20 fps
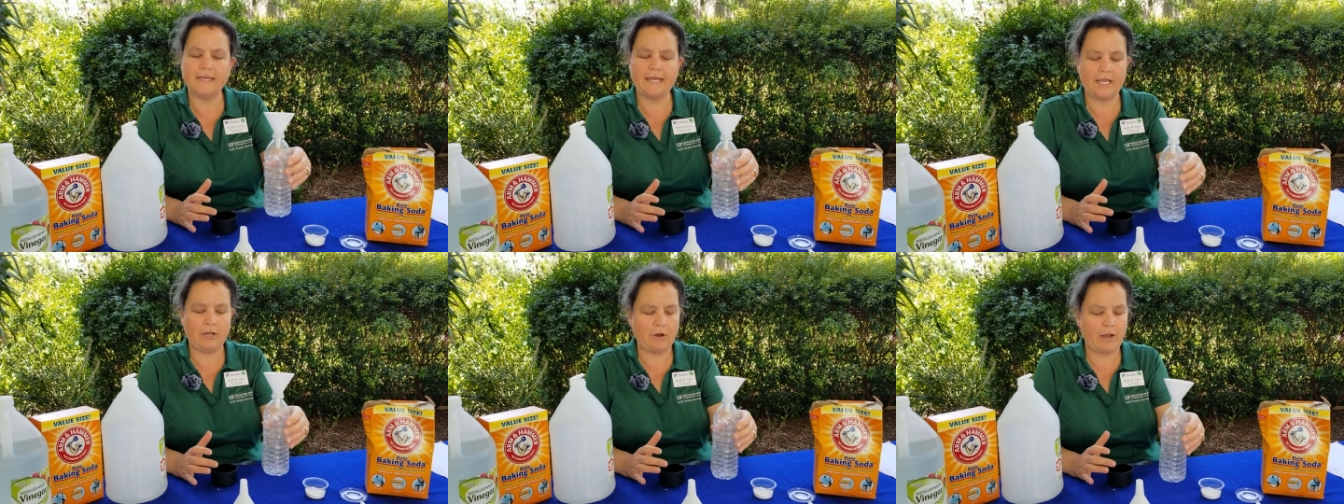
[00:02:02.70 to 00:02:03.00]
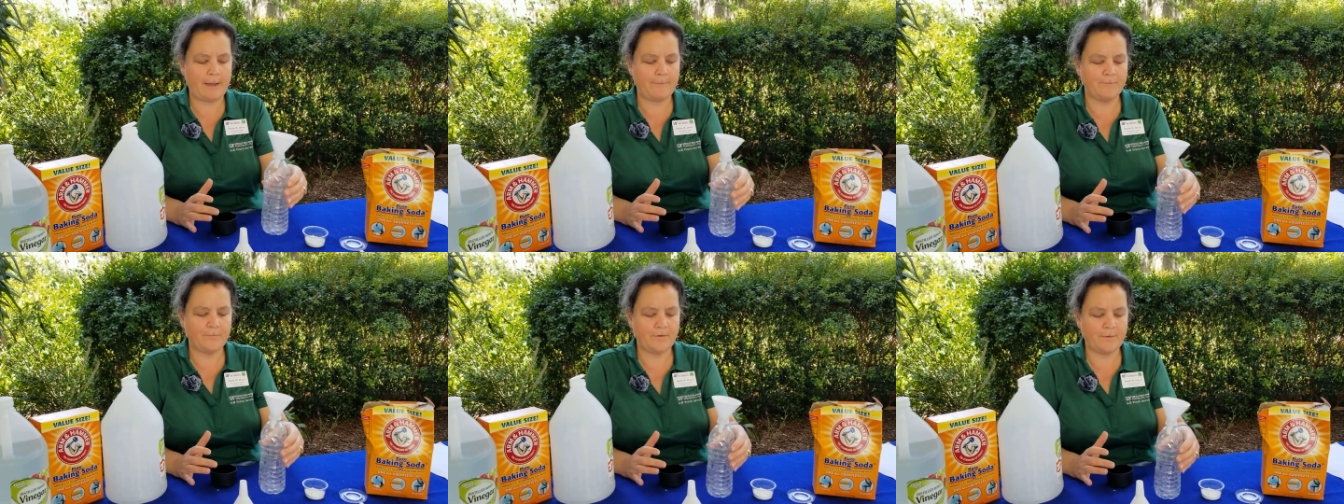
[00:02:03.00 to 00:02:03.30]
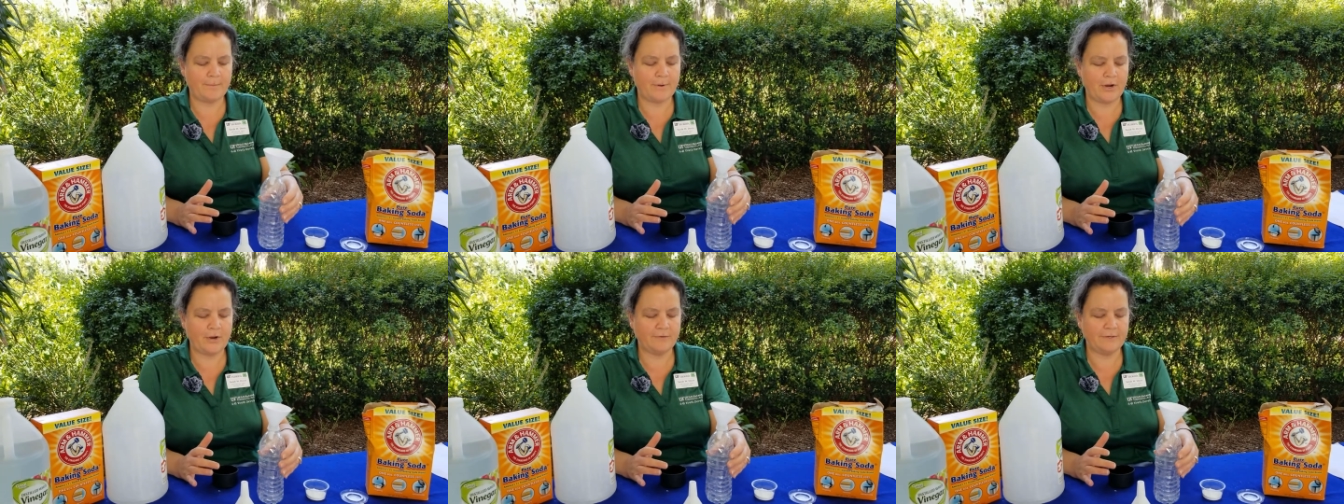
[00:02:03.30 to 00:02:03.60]
grabbed
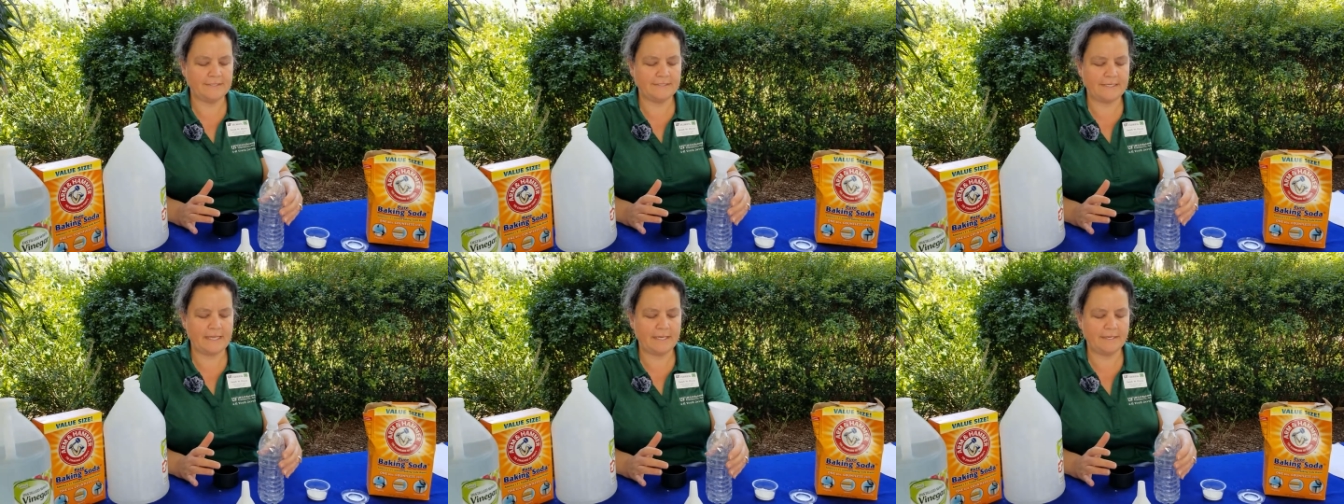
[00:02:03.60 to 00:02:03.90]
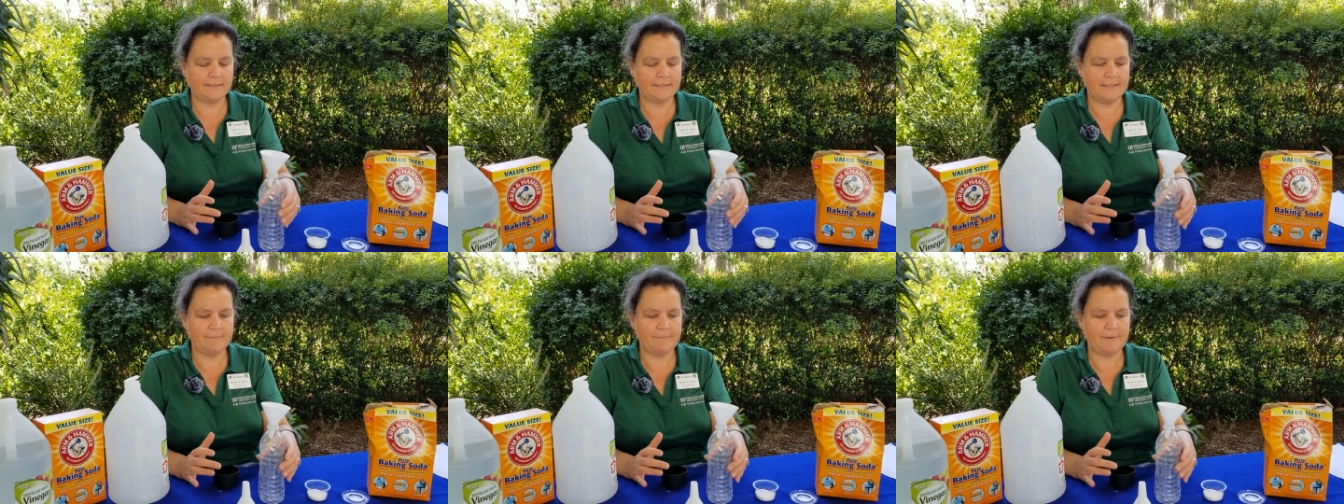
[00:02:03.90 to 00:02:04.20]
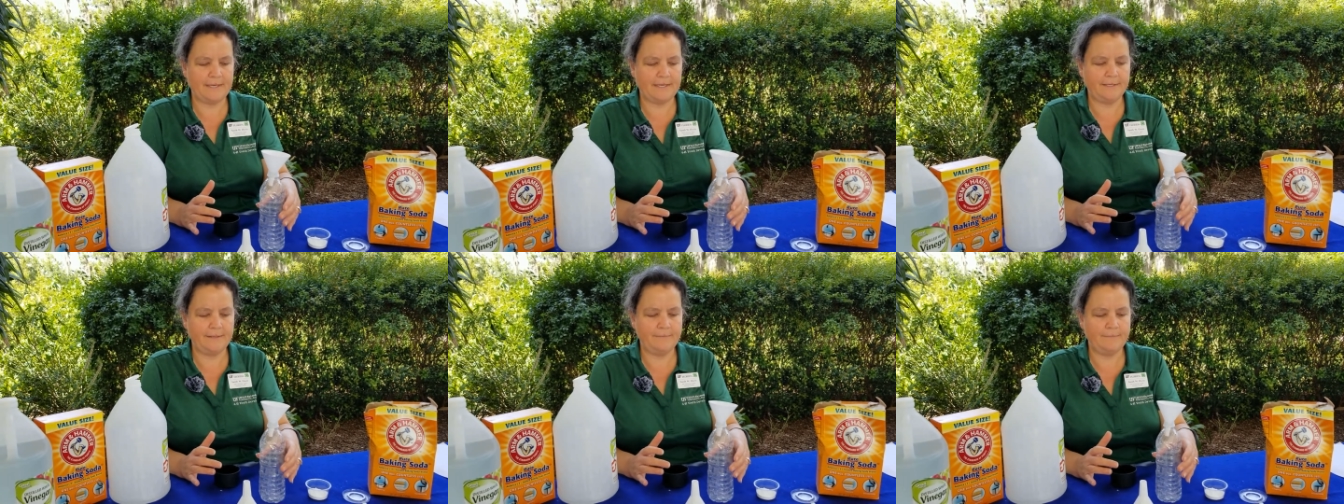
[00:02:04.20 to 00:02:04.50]
from our recycling
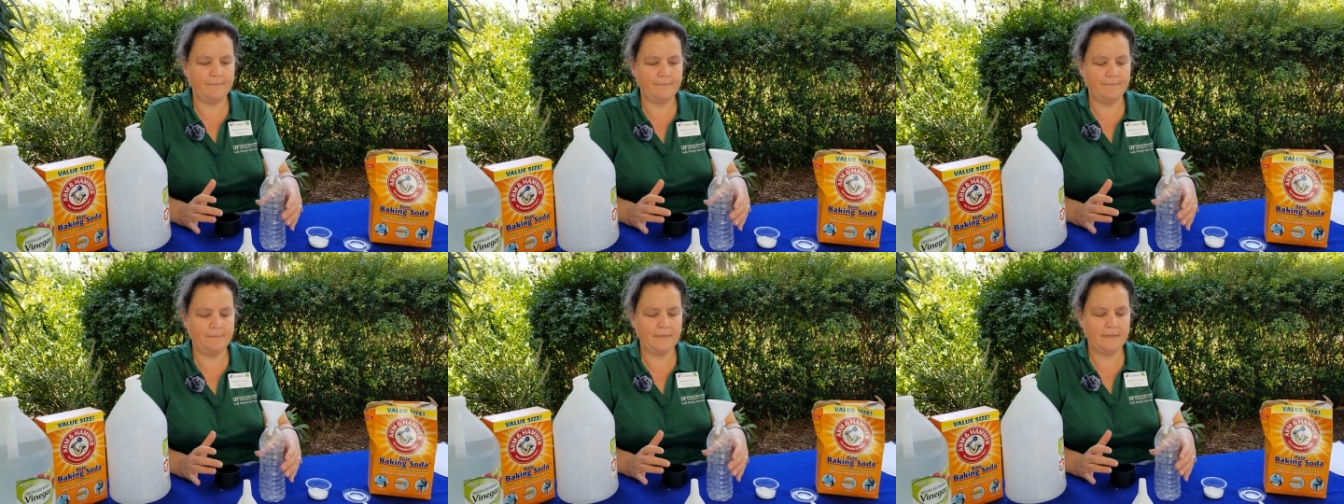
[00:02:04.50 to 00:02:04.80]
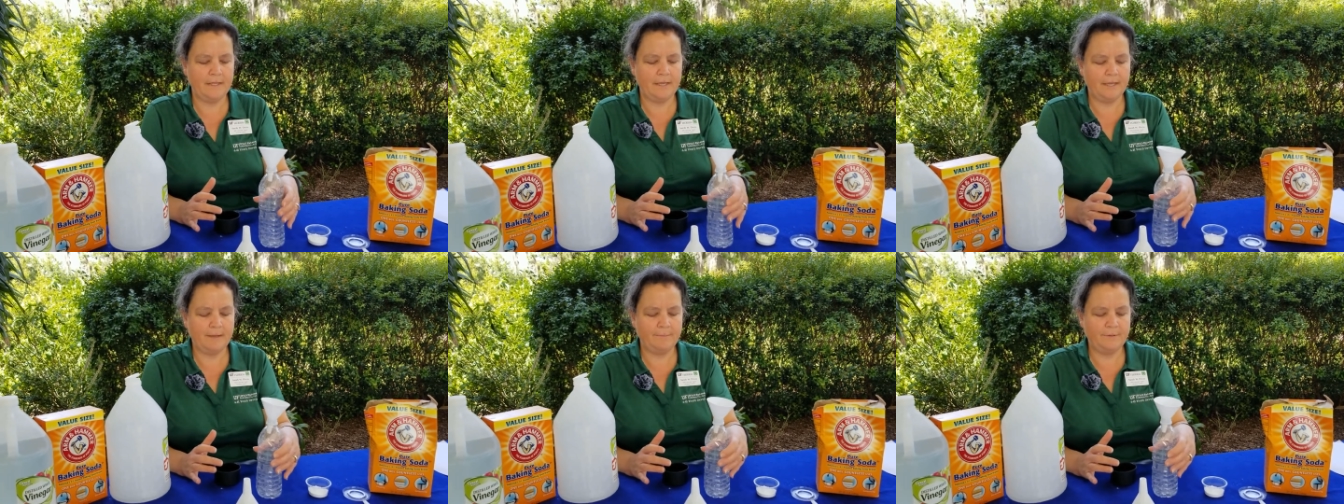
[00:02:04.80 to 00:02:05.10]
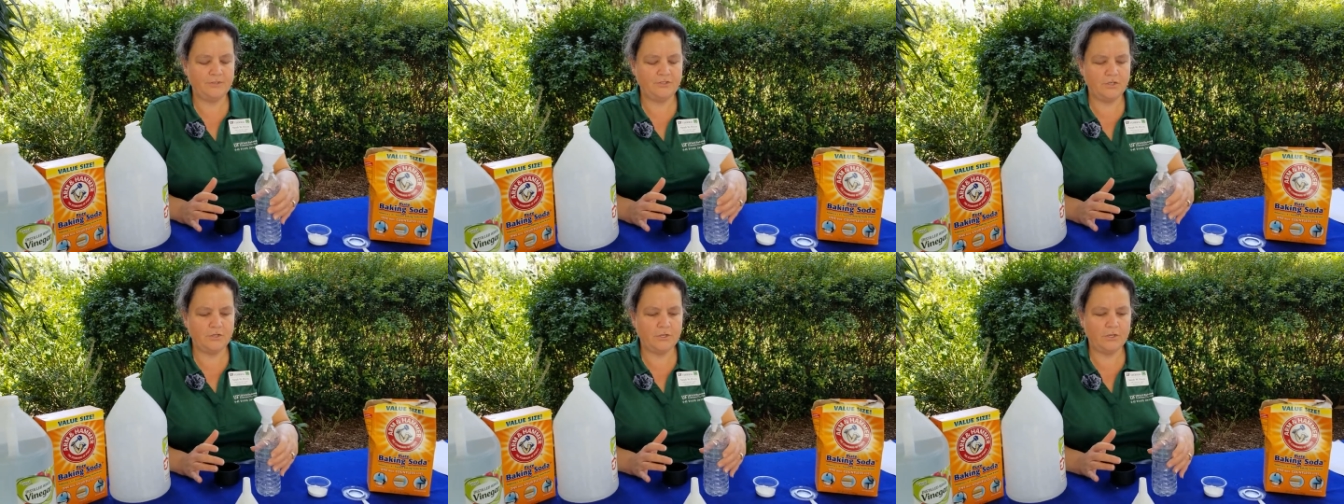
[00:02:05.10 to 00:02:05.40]
bin.
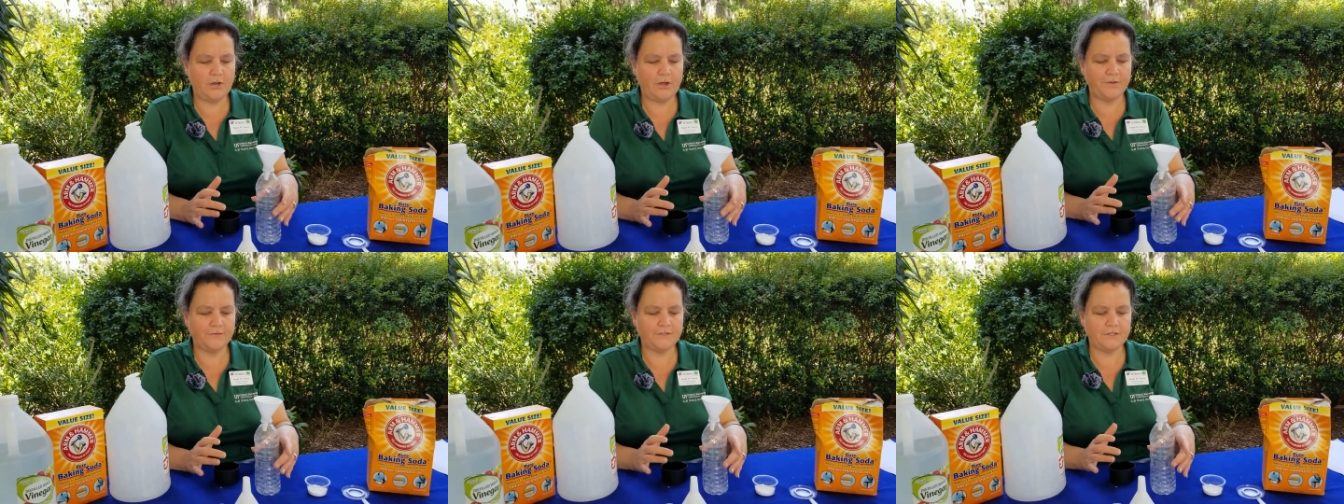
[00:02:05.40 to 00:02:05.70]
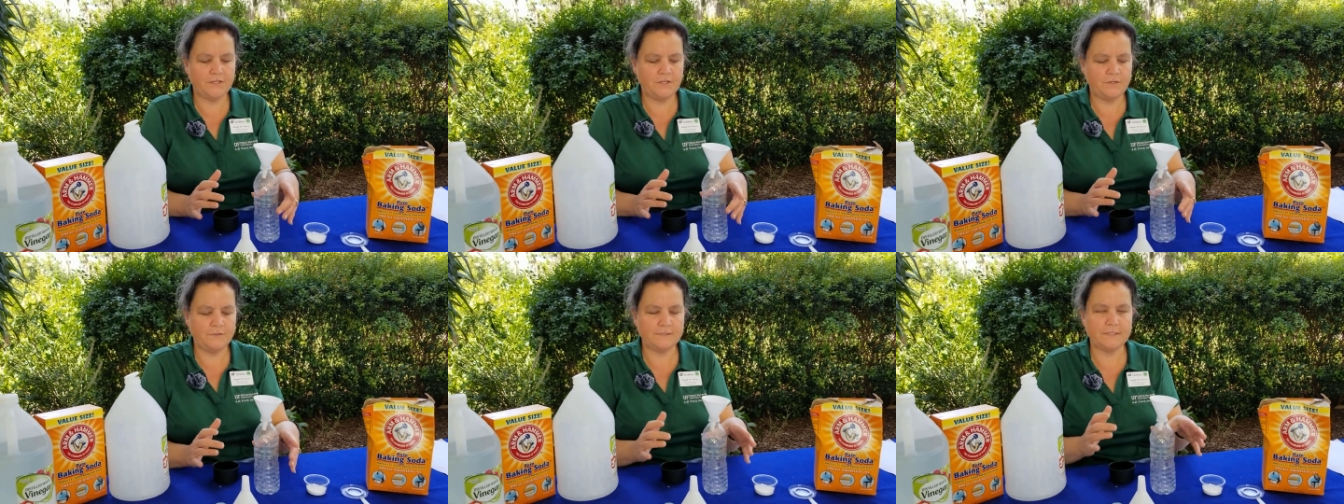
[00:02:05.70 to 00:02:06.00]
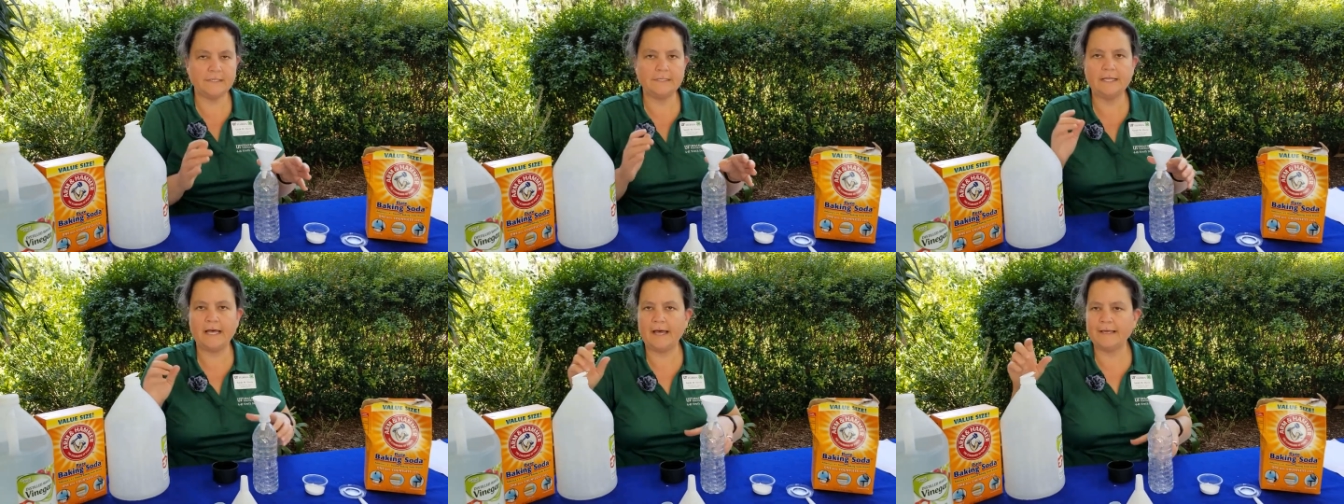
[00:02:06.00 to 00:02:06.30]
But you could also use
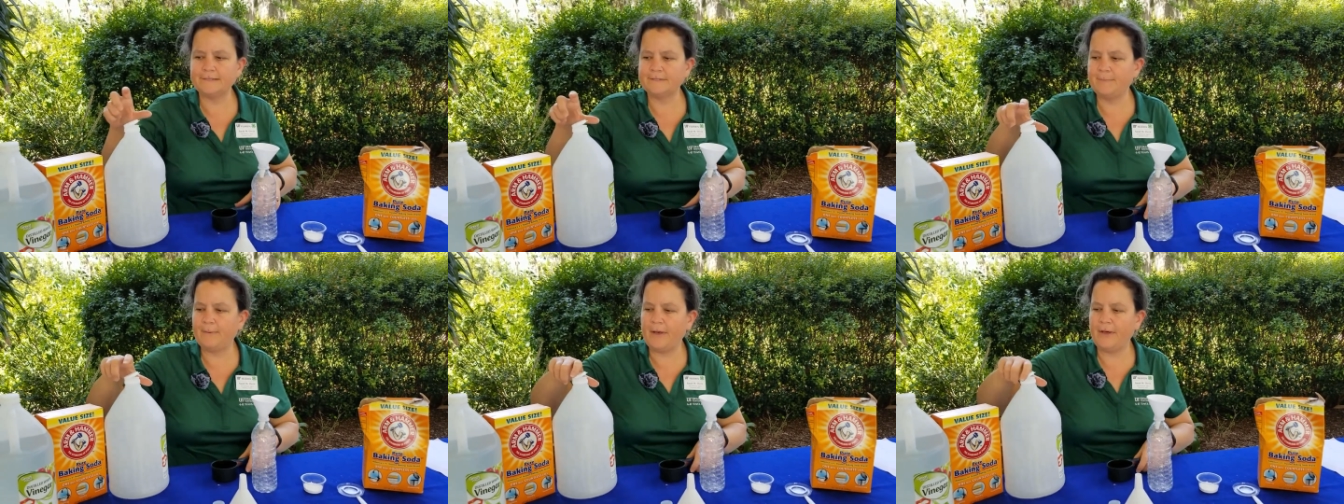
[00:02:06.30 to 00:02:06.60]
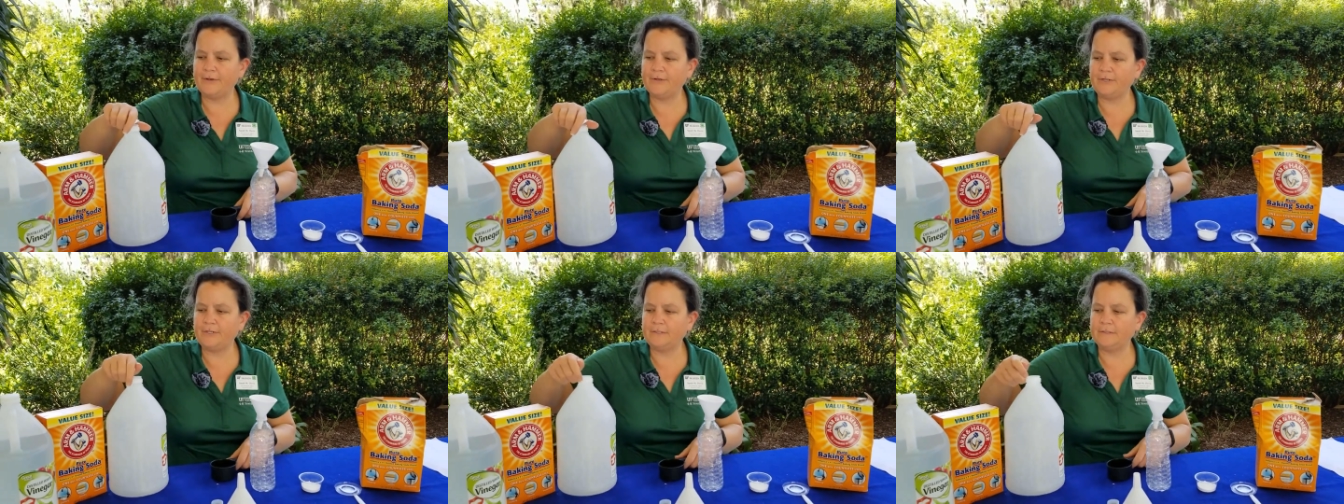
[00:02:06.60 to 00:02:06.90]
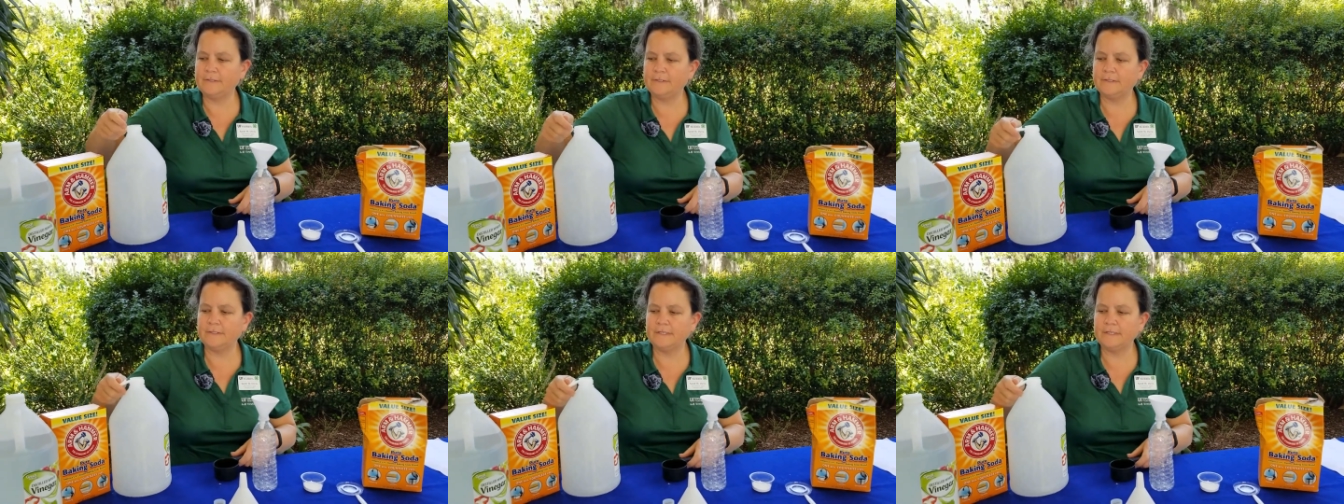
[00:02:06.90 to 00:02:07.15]
a glass bottle,